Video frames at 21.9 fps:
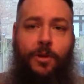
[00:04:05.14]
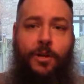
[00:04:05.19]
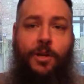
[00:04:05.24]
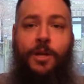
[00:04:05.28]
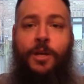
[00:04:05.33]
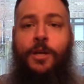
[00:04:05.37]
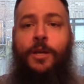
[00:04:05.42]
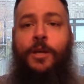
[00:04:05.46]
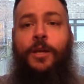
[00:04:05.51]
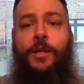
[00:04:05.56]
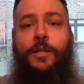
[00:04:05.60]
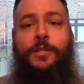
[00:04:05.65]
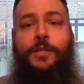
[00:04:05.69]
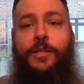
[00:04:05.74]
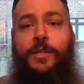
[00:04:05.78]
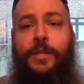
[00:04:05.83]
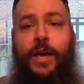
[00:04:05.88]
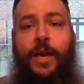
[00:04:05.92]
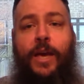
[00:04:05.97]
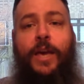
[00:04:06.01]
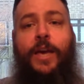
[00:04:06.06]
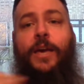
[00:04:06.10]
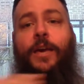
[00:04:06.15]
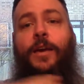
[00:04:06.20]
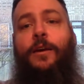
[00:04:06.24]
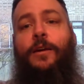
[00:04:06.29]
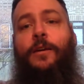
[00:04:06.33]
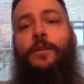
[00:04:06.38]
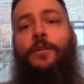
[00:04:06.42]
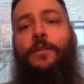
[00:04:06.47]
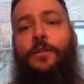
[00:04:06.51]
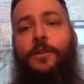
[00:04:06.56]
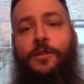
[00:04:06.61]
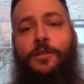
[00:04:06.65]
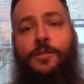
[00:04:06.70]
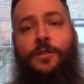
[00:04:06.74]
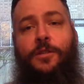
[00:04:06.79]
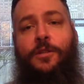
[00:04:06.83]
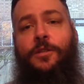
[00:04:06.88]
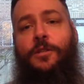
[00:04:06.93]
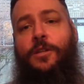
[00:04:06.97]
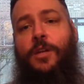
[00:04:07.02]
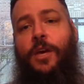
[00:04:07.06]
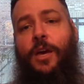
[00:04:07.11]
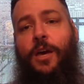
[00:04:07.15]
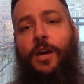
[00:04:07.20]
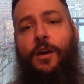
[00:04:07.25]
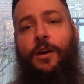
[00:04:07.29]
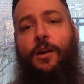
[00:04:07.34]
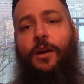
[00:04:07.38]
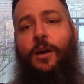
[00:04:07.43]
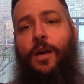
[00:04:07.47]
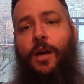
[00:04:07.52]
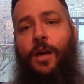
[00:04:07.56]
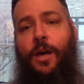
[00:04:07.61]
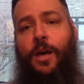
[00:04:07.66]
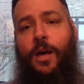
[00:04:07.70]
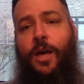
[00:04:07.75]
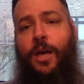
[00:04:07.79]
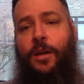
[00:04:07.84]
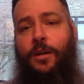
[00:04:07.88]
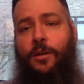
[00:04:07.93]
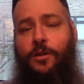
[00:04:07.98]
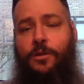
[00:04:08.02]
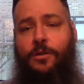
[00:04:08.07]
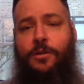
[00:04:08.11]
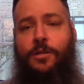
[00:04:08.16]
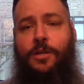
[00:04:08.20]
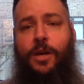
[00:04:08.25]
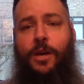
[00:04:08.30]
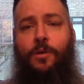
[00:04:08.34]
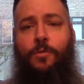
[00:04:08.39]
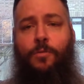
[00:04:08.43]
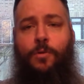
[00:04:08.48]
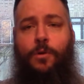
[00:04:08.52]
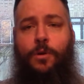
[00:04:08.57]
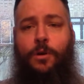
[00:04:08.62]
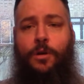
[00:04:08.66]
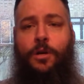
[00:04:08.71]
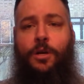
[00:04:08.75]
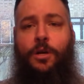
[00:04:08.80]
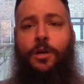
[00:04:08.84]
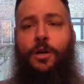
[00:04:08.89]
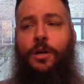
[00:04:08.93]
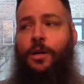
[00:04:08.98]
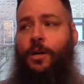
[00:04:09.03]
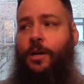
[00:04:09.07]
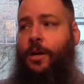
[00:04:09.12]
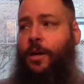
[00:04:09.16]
But today is a good day. I had a good day at work.